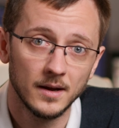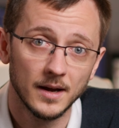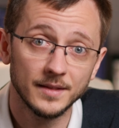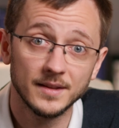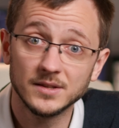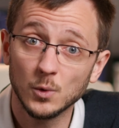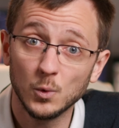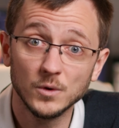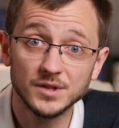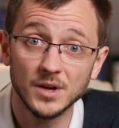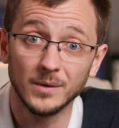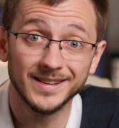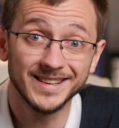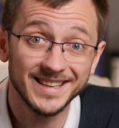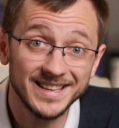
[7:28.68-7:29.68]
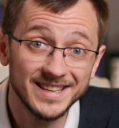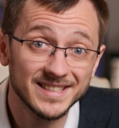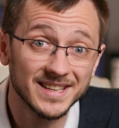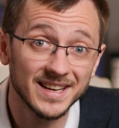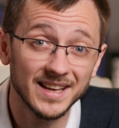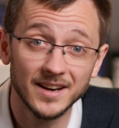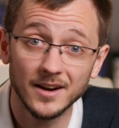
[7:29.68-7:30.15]
And there's also
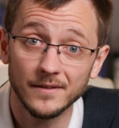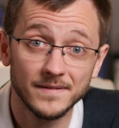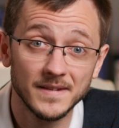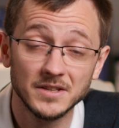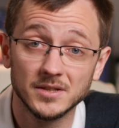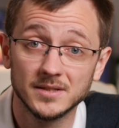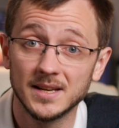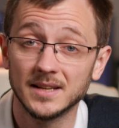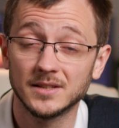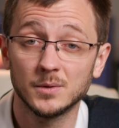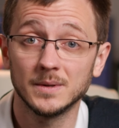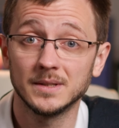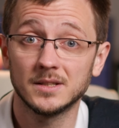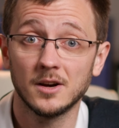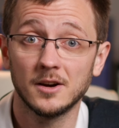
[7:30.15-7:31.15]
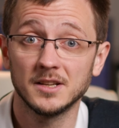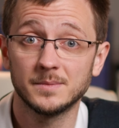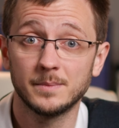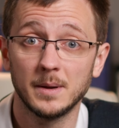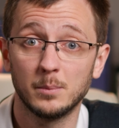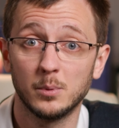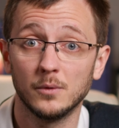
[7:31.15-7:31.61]
easily enough features here to entice
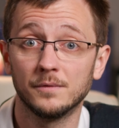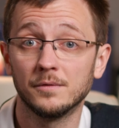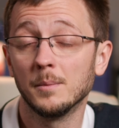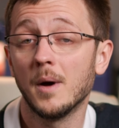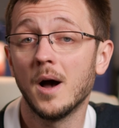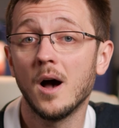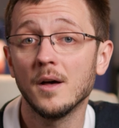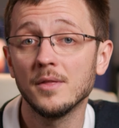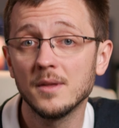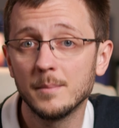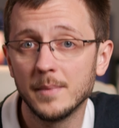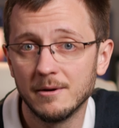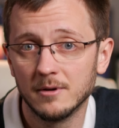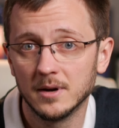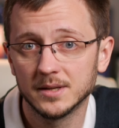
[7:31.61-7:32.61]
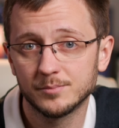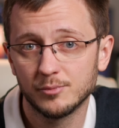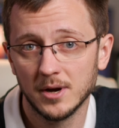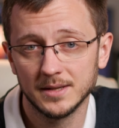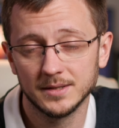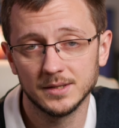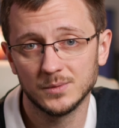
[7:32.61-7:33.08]
people from other mirrorless
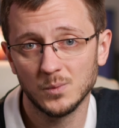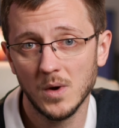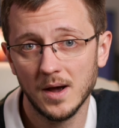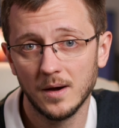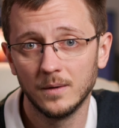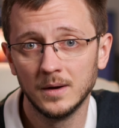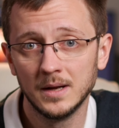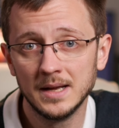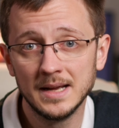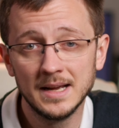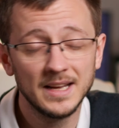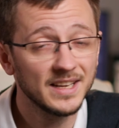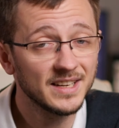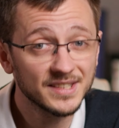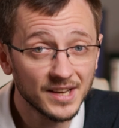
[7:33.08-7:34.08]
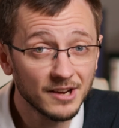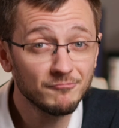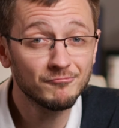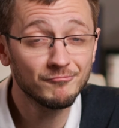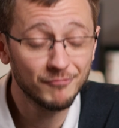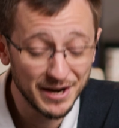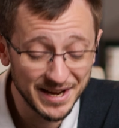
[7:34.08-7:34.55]
brands as well. It is a
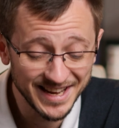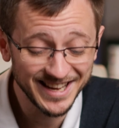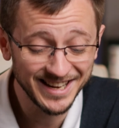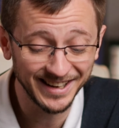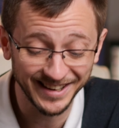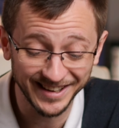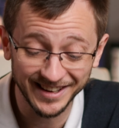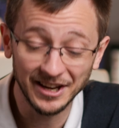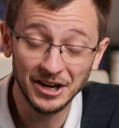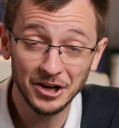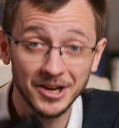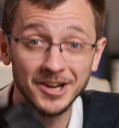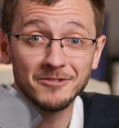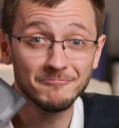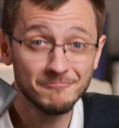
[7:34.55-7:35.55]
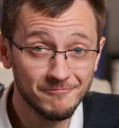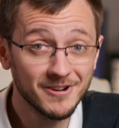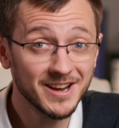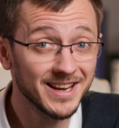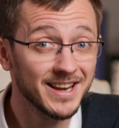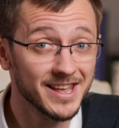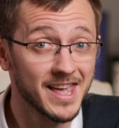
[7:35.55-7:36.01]

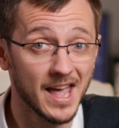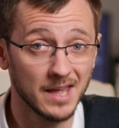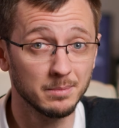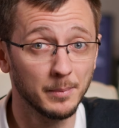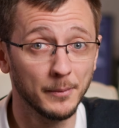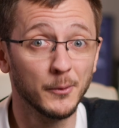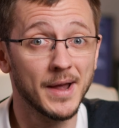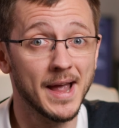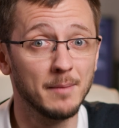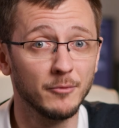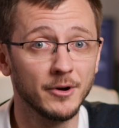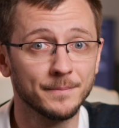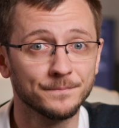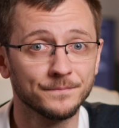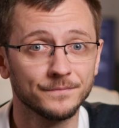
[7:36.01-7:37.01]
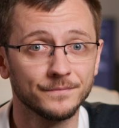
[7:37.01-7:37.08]
really capable camera.